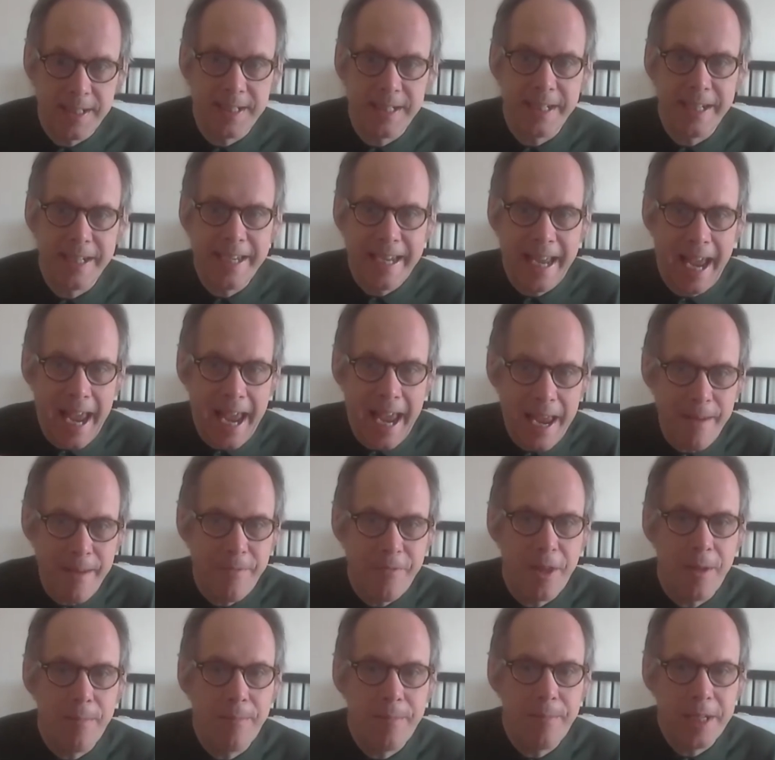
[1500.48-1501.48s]
and gave
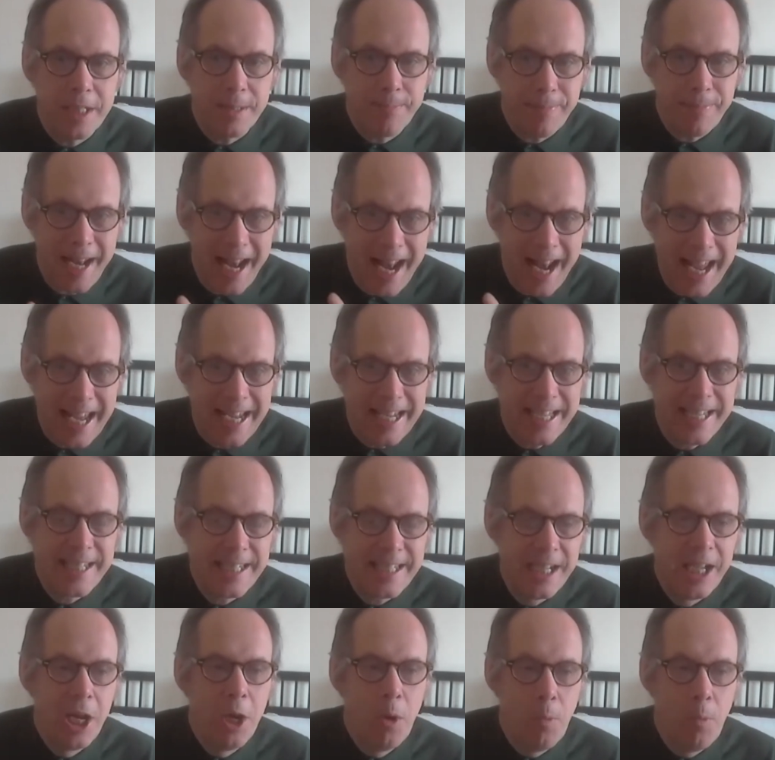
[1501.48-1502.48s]
them this place
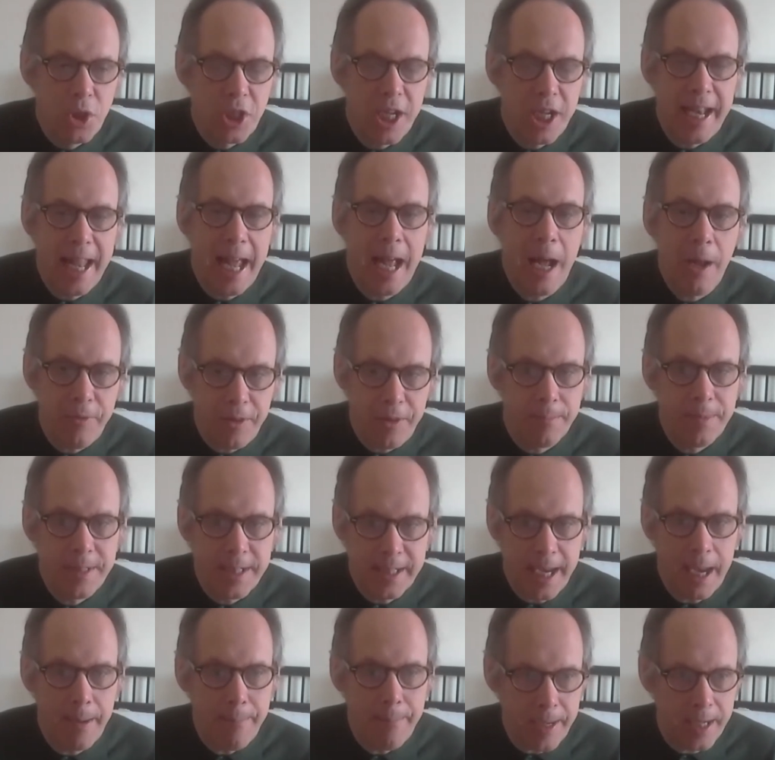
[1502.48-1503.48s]
which allowed them to
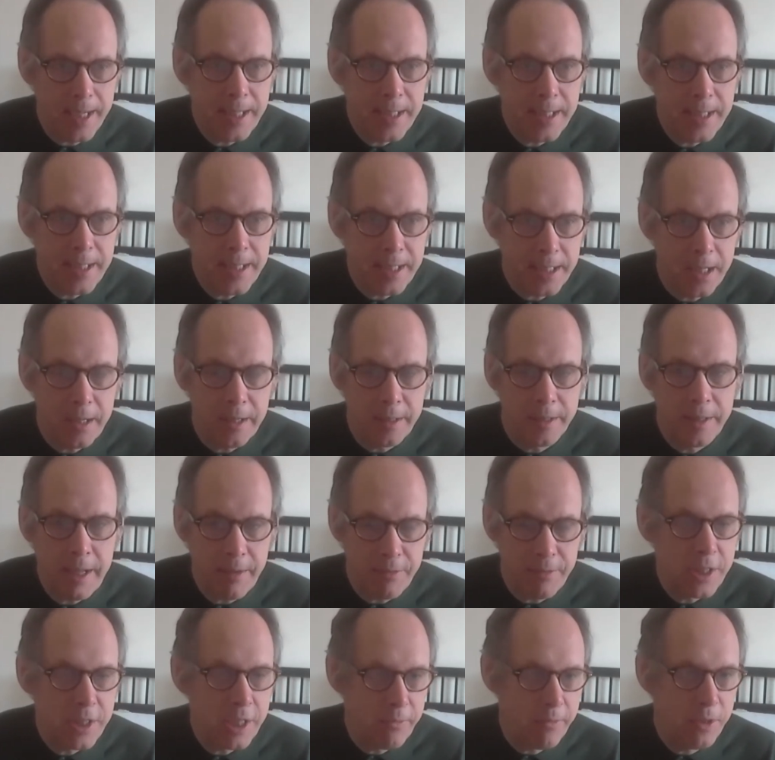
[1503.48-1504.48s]
get better. That
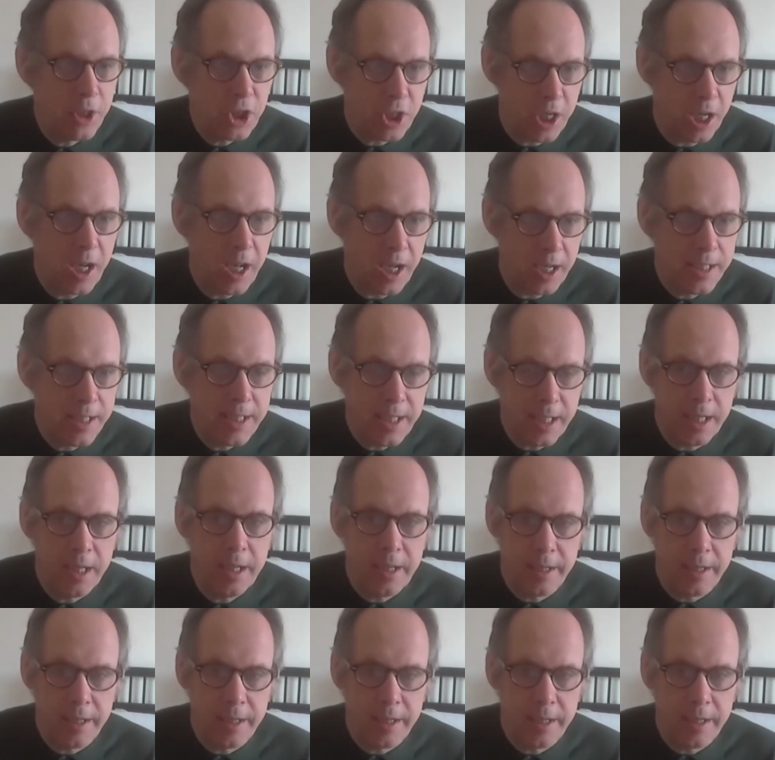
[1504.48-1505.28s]
was the original idea.